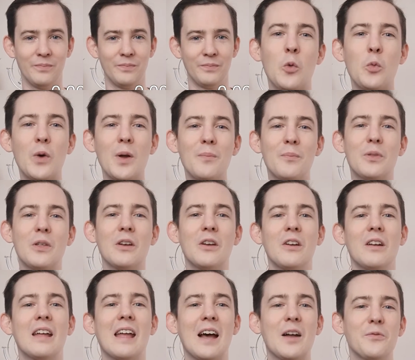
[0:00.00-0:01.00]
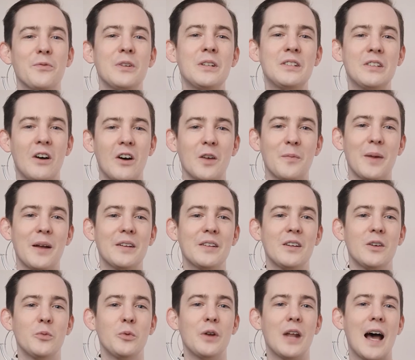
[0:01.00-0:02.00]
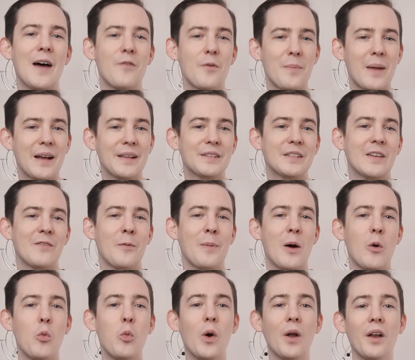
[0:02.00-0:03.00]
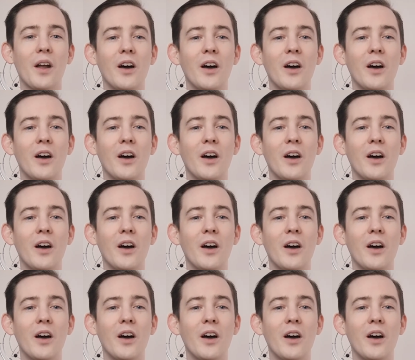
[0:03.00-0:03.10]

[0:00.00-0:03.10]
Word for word: A WIMP that could account for dark matter would have a mass of about one